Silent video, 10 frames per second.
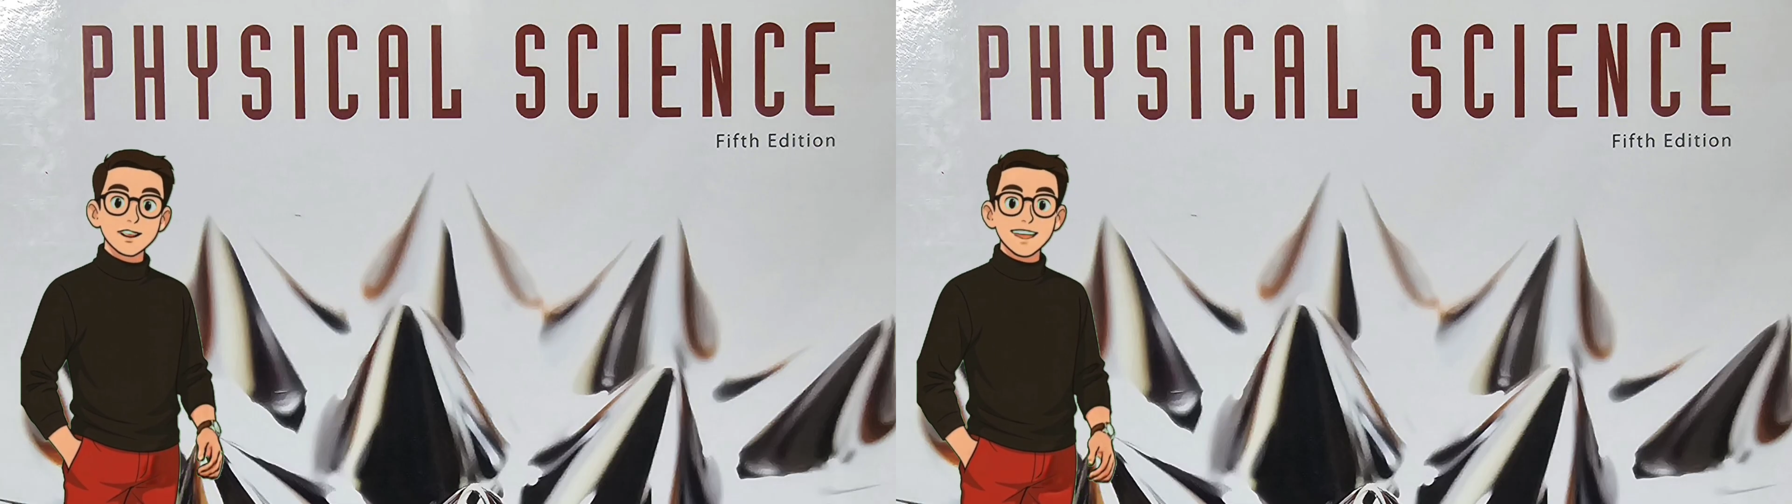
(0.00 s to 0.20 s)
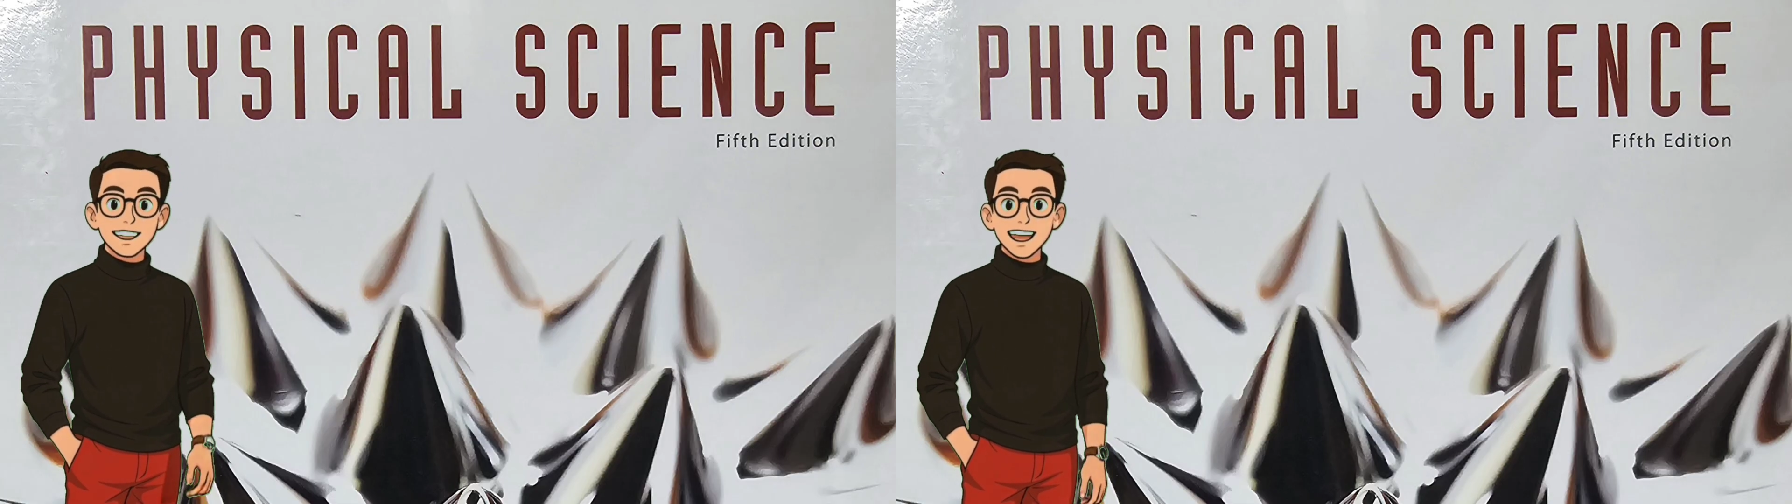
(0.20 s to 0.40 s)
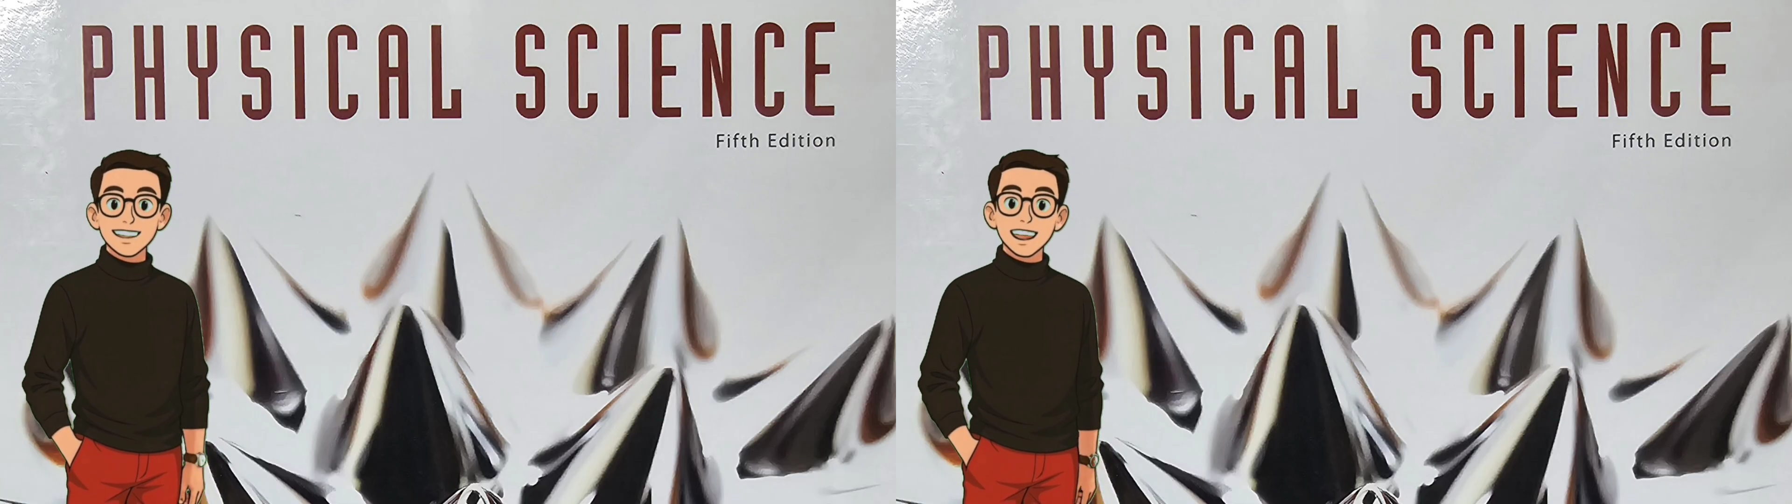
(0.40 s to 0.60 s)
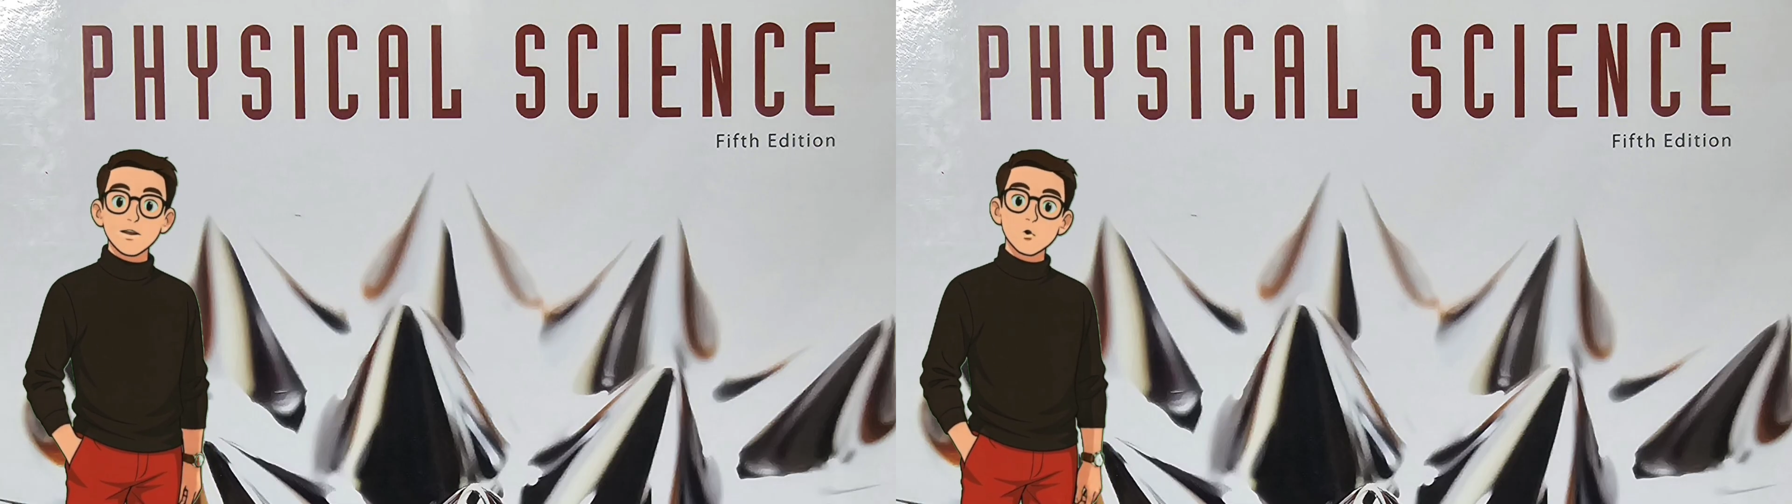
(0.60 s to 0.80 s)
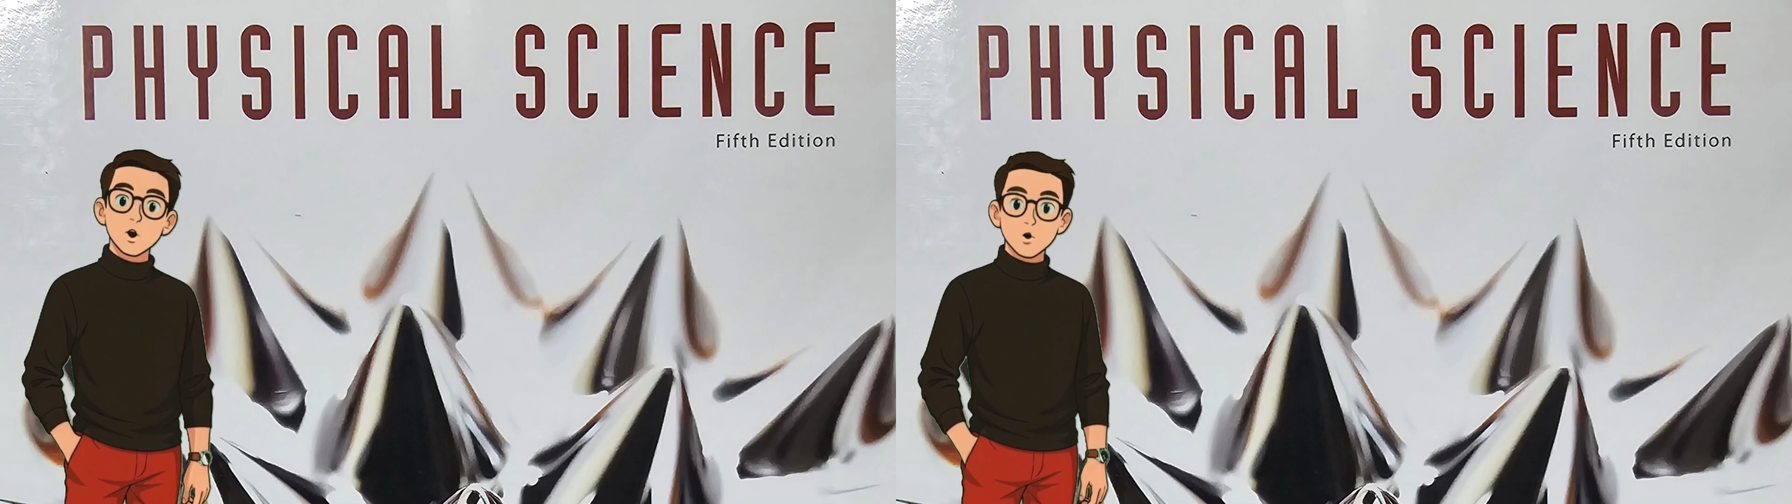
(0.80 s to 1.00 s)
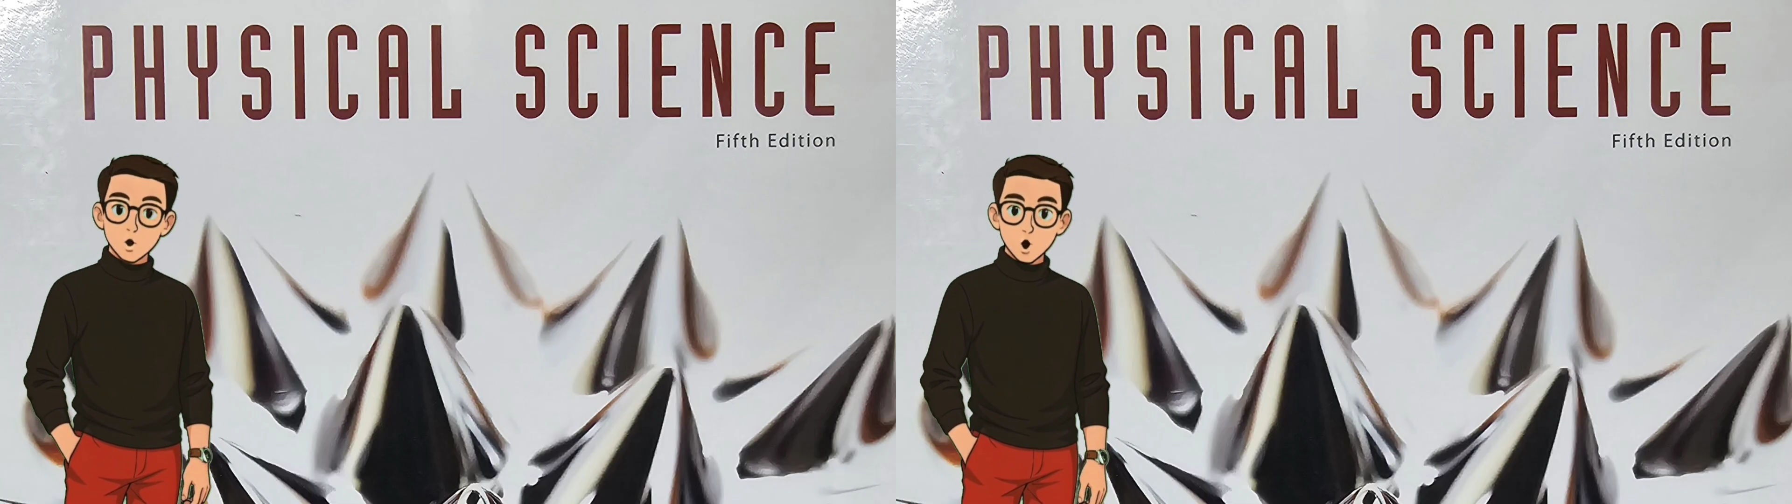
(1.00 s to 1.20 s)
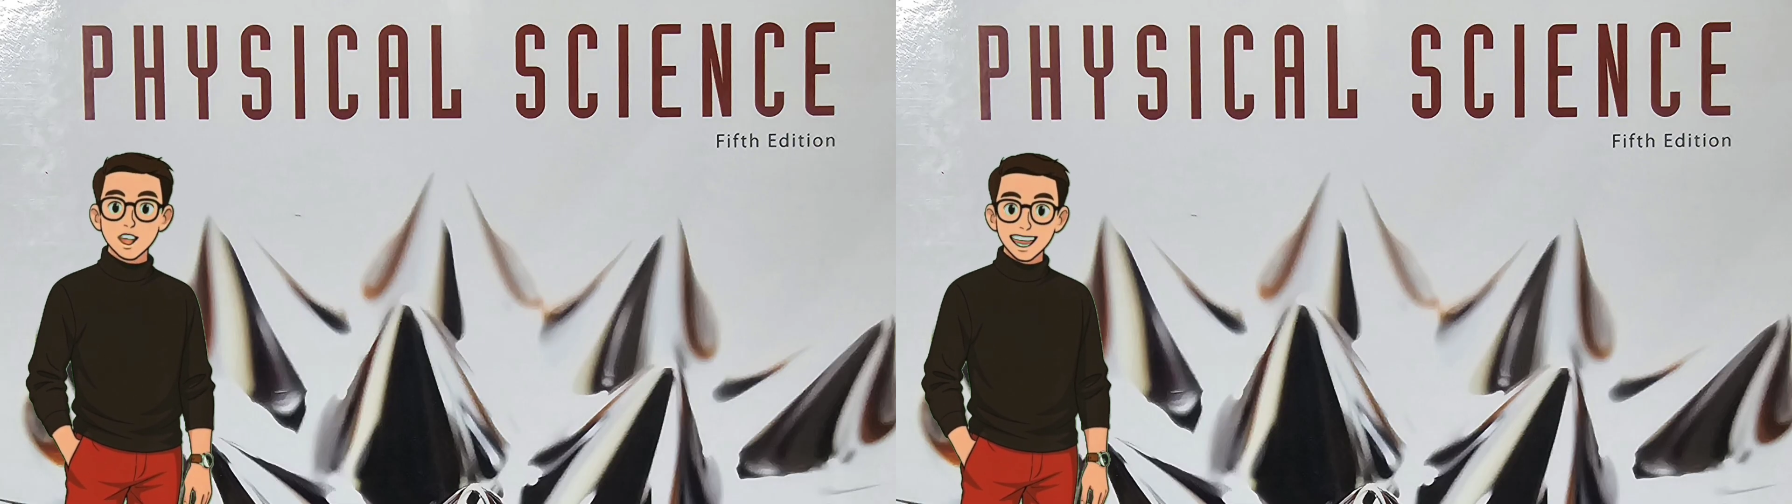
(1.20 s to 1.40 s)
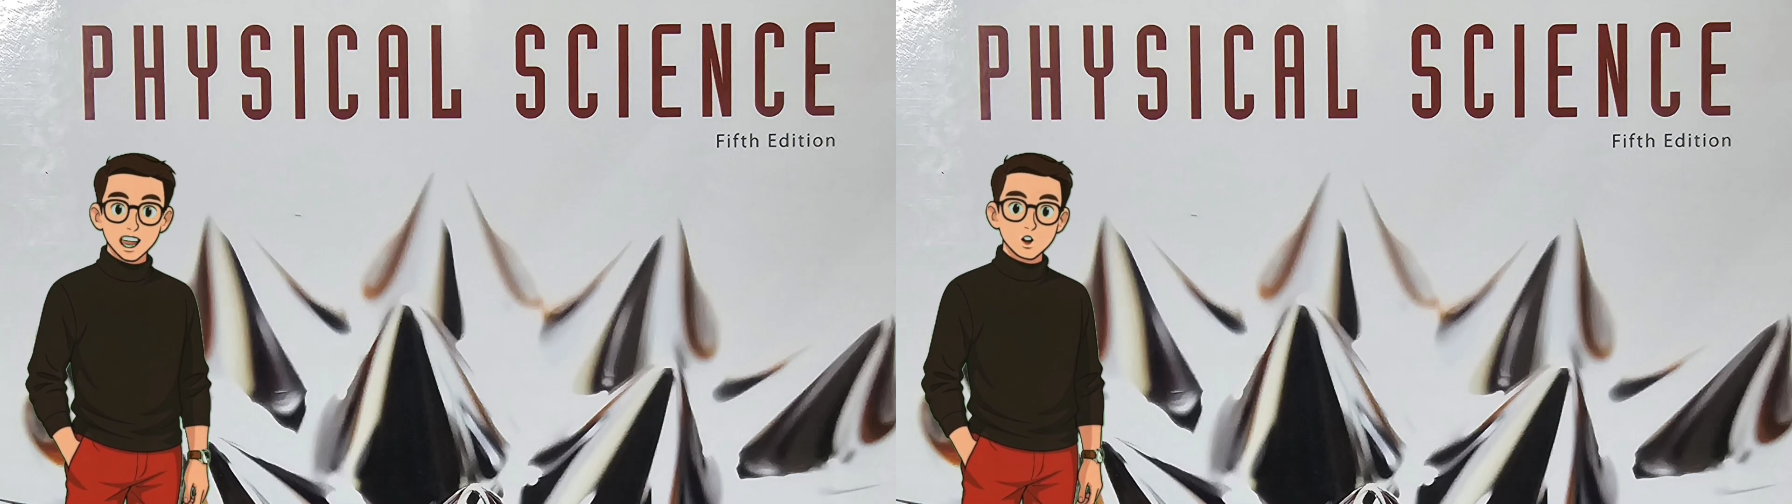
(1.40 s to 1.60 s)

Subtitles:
with each oscillation.